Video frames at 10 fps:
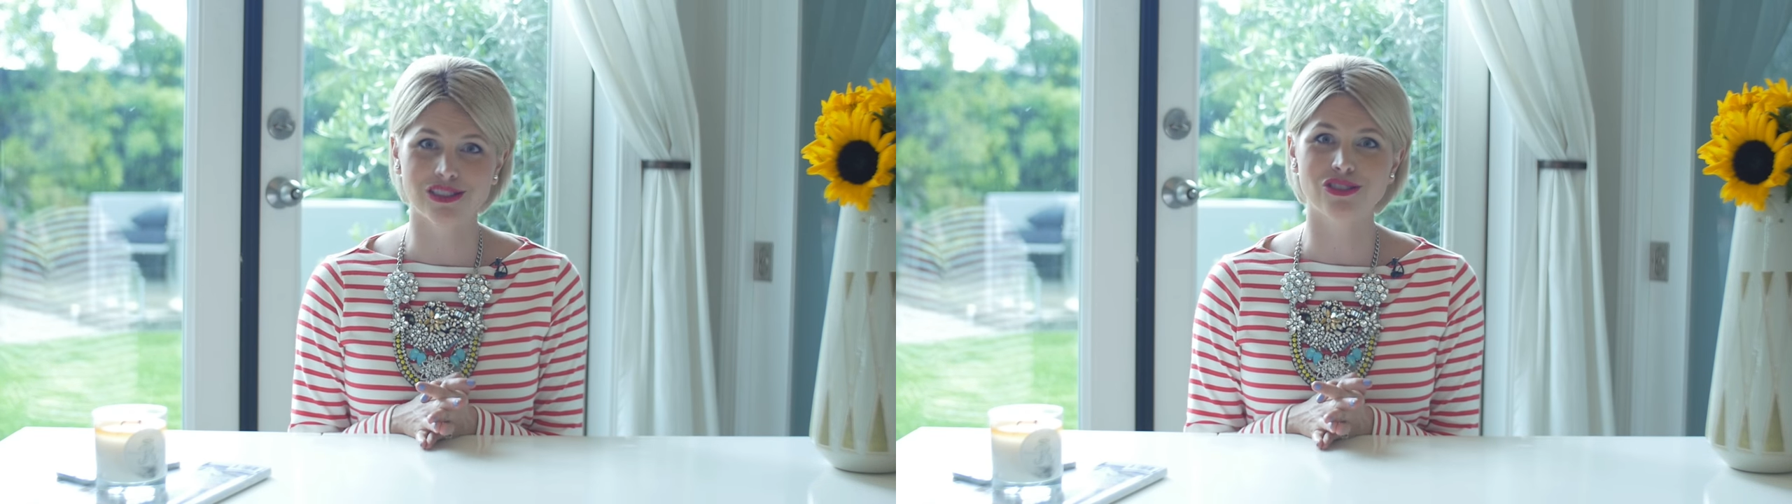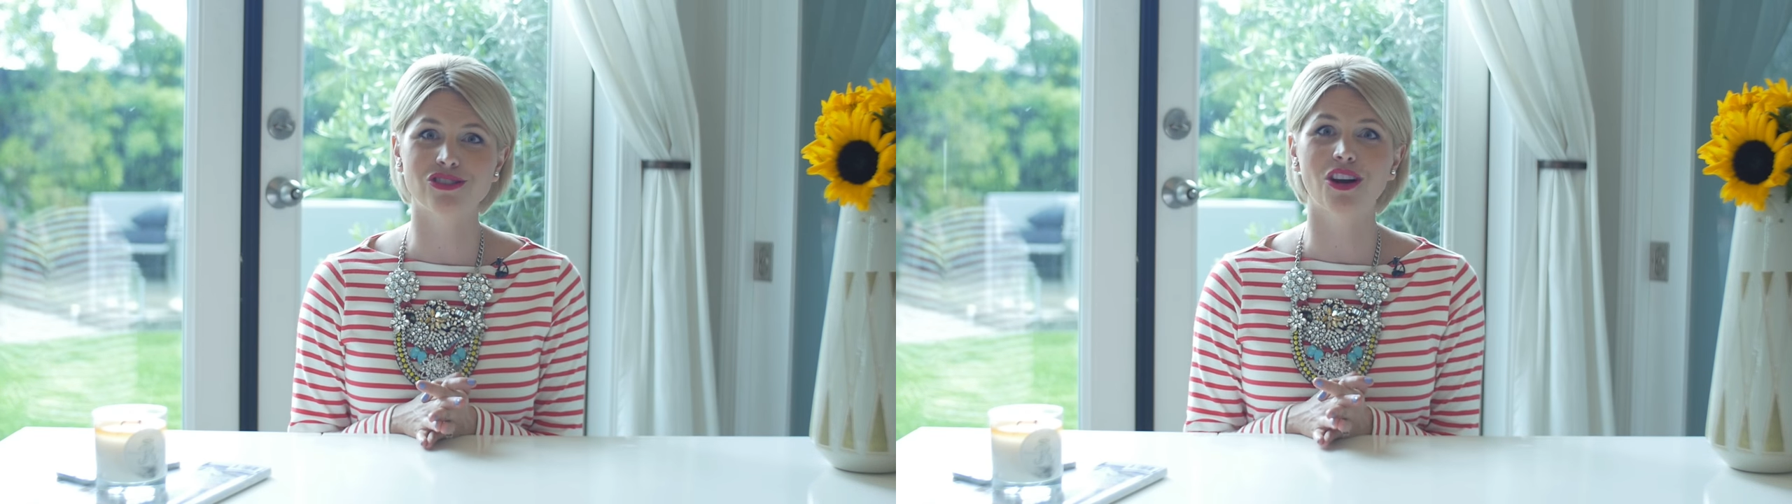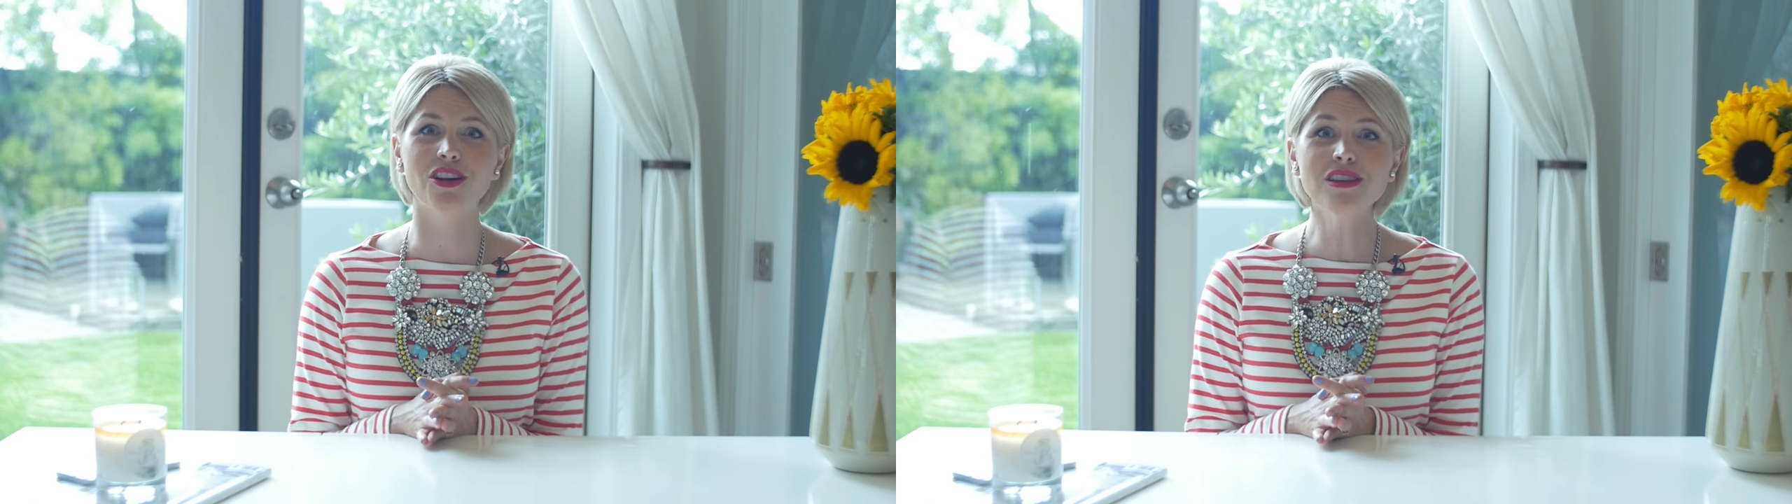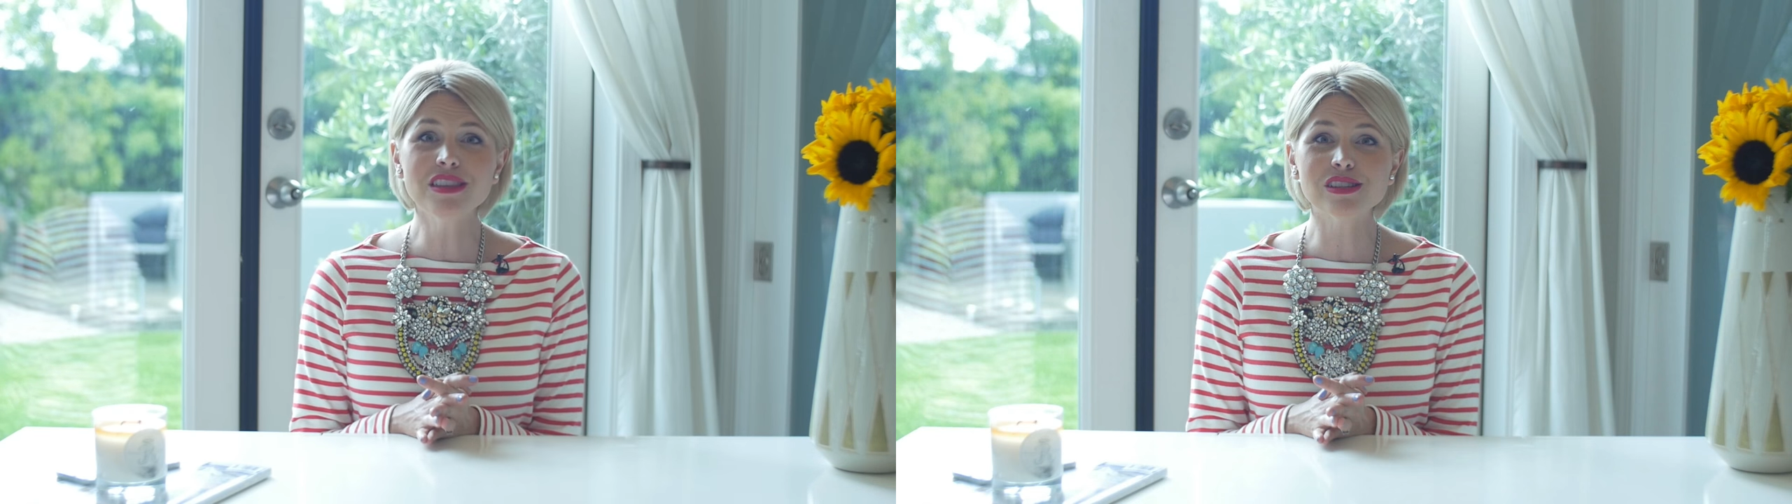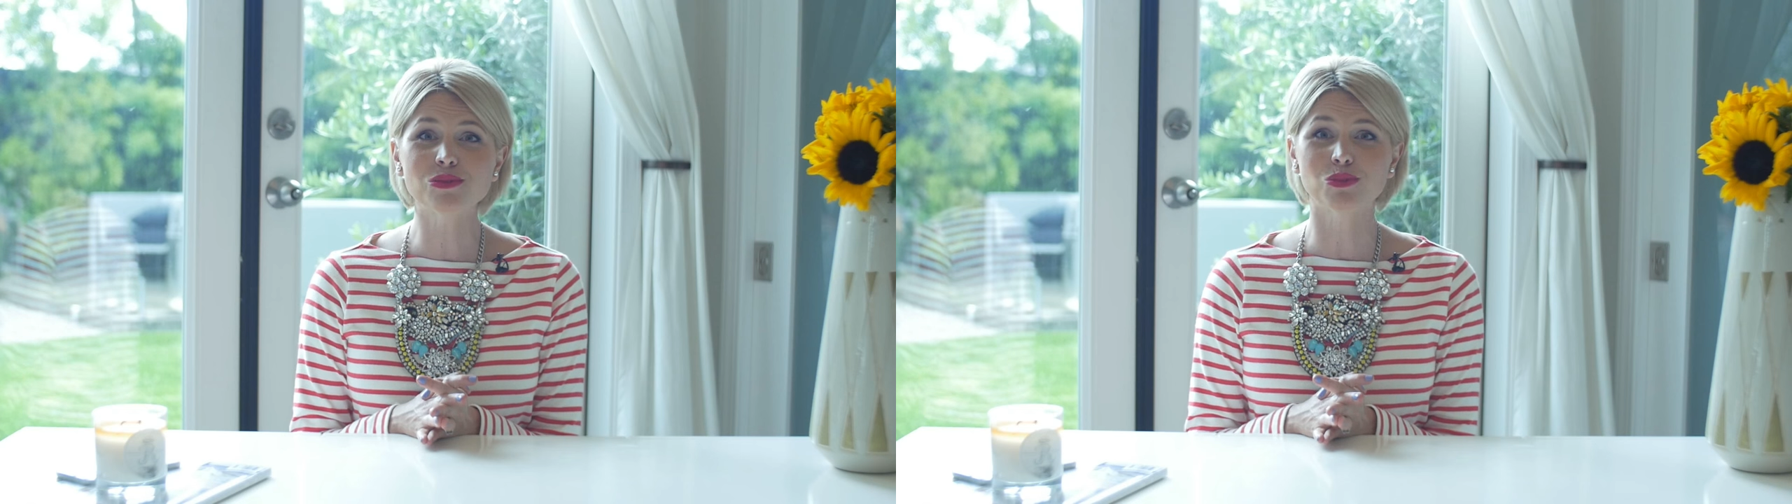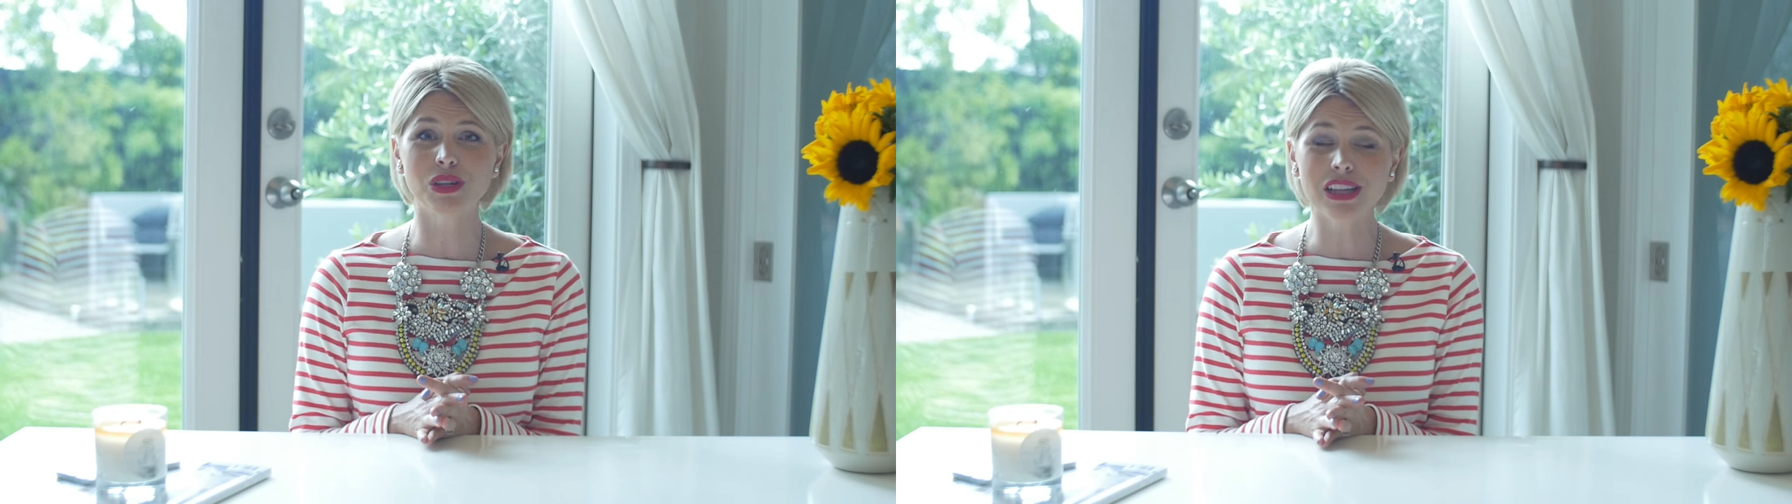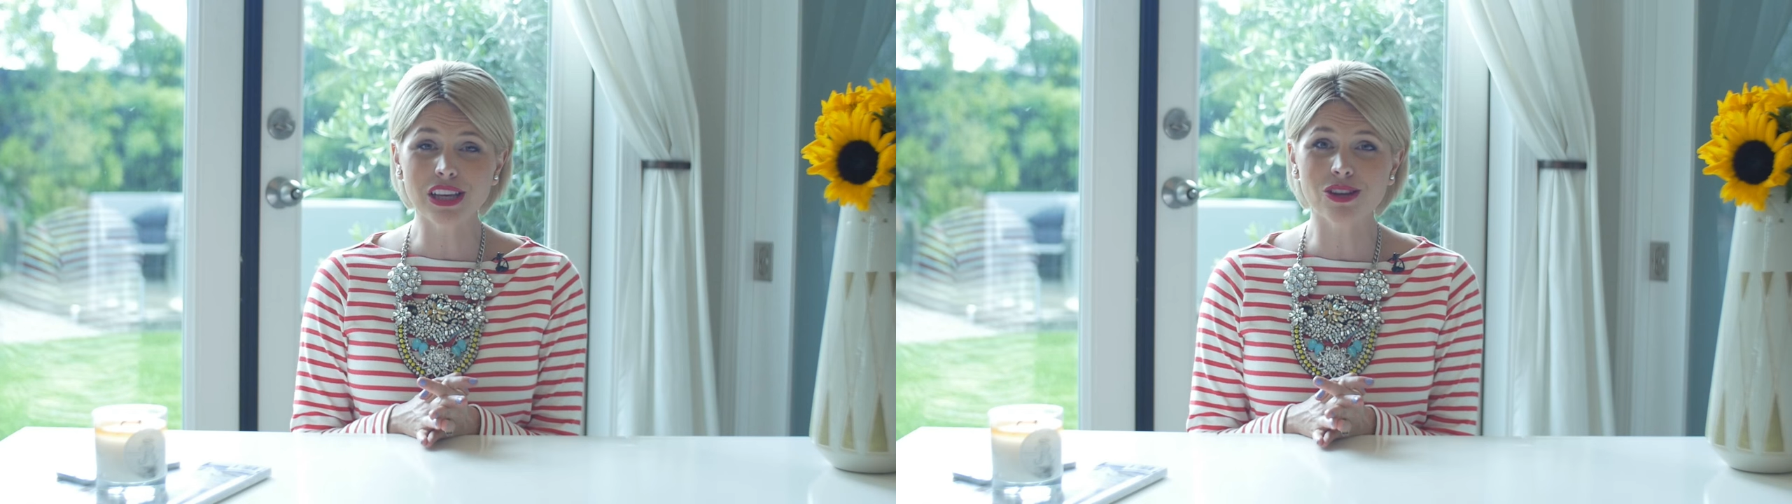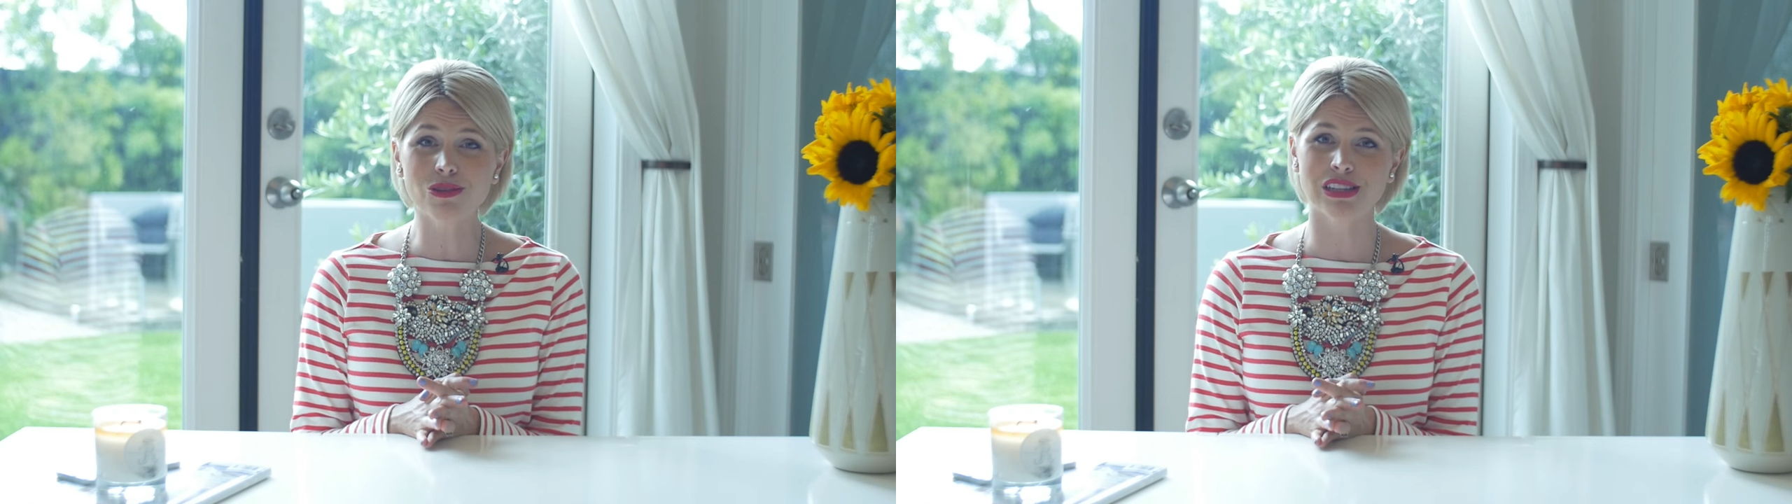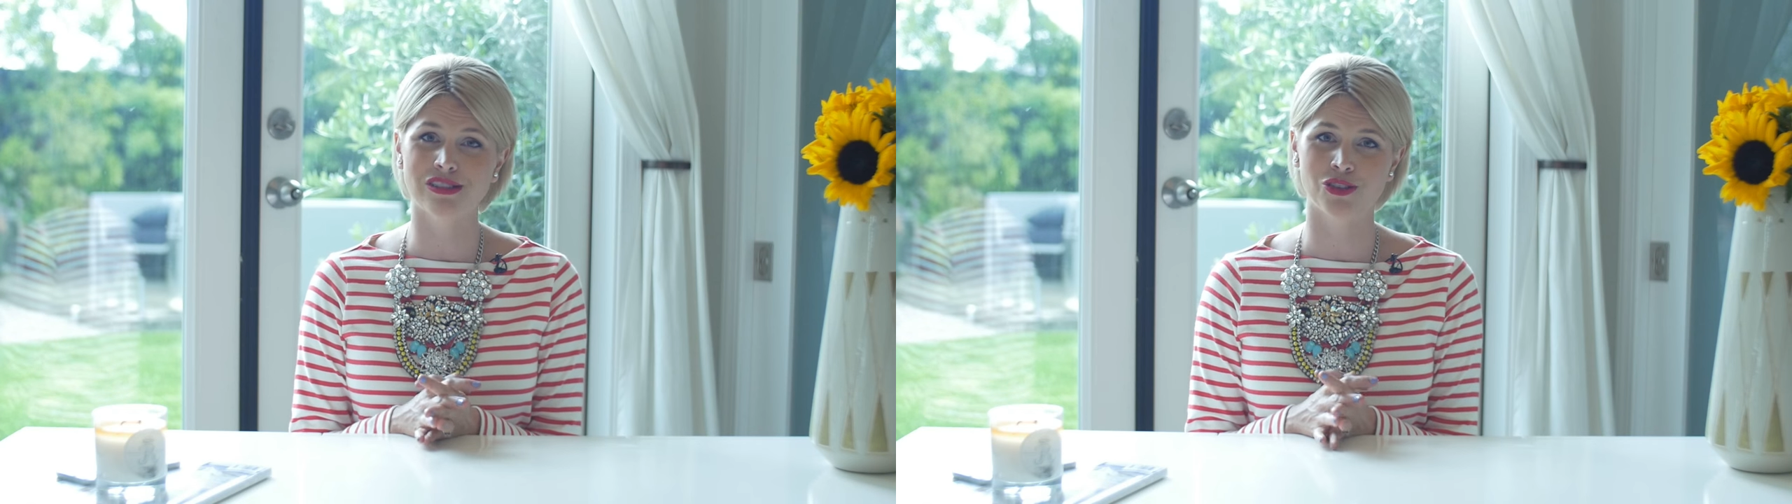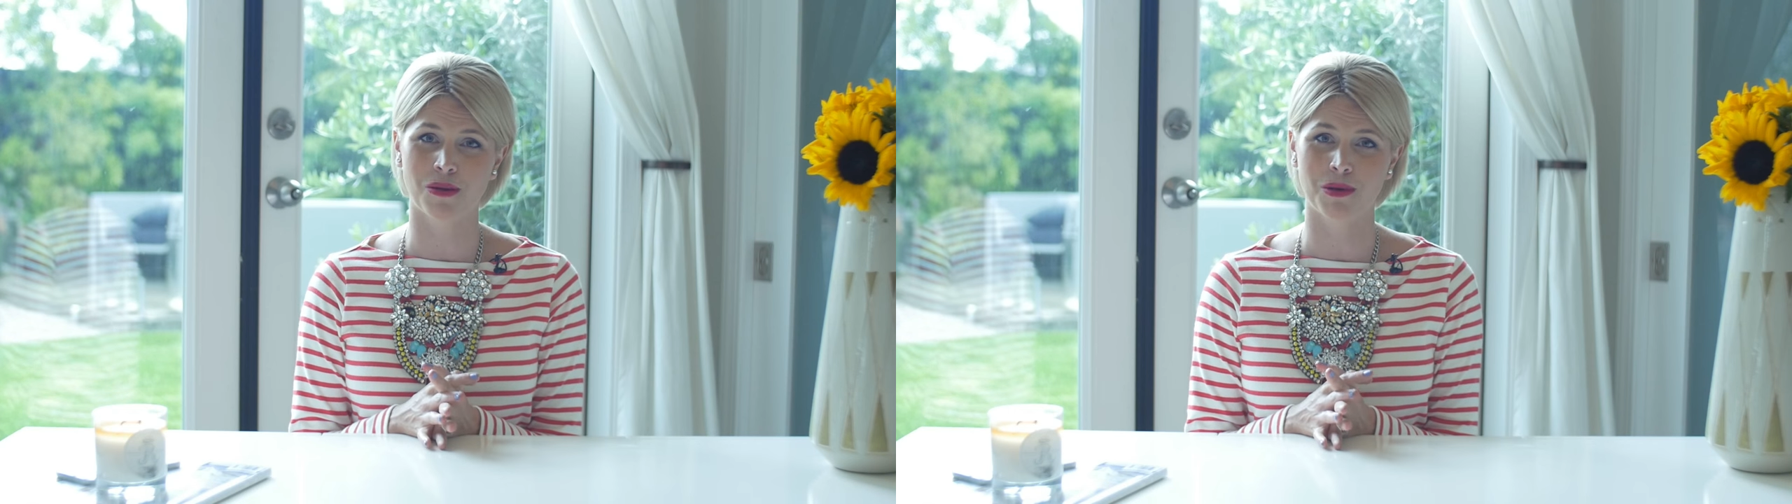and started this really cute
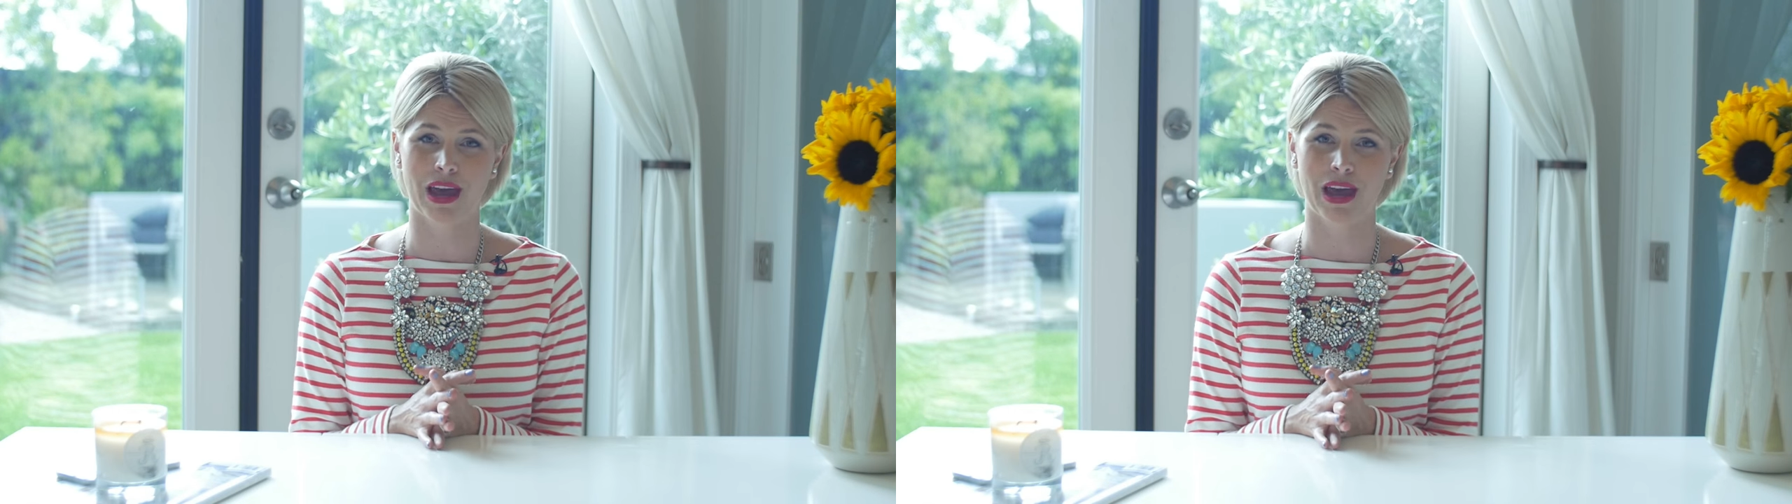Instagram